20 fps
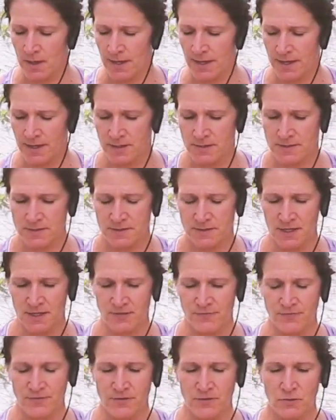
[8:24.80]
And
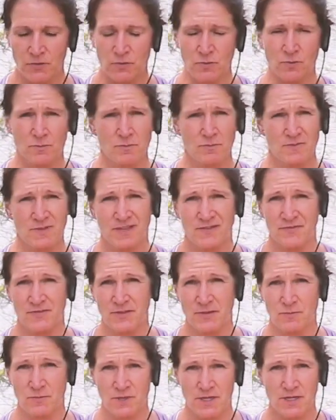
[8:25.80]
if you
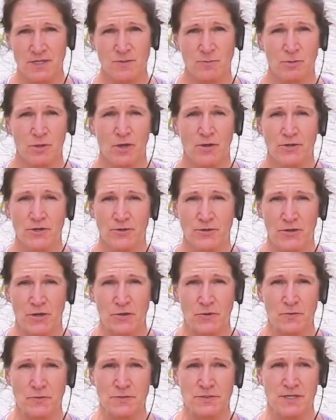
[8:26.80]
need to blow your
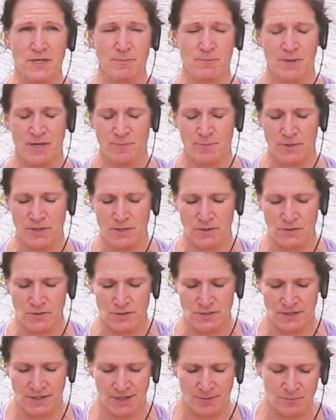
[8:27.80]
nose, it might be a
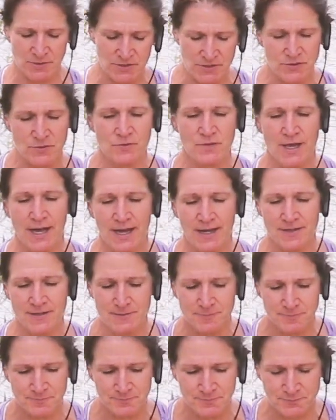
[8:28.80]
good time to do that.
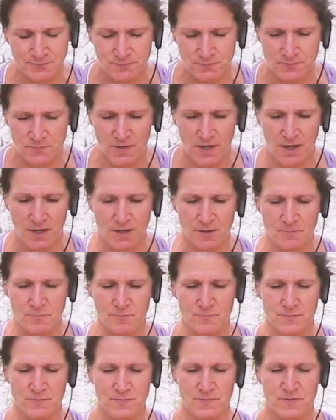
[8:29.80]

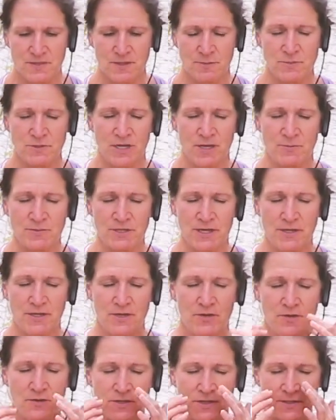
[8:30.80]
Sometimes I
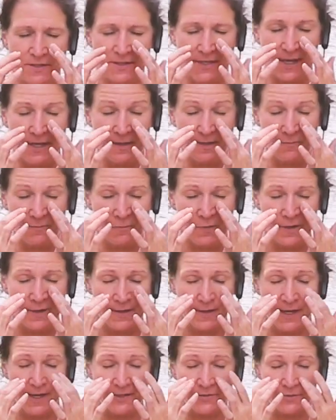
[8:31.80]
notice that
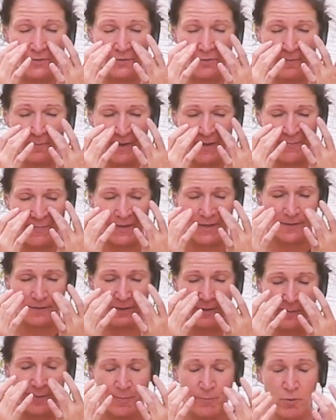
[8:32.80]
one nostril might be a
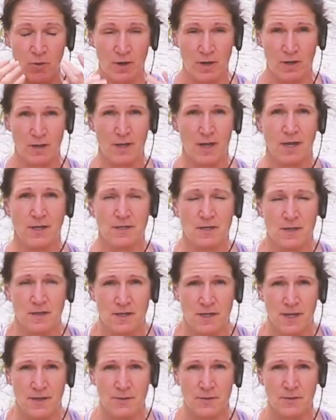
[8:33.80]
little bit more clogged than
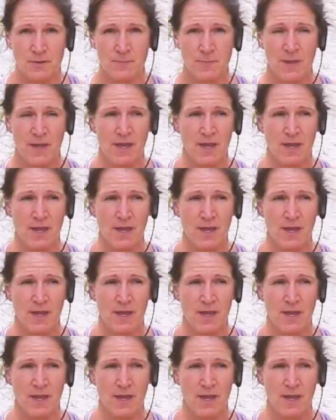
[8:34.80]
the other.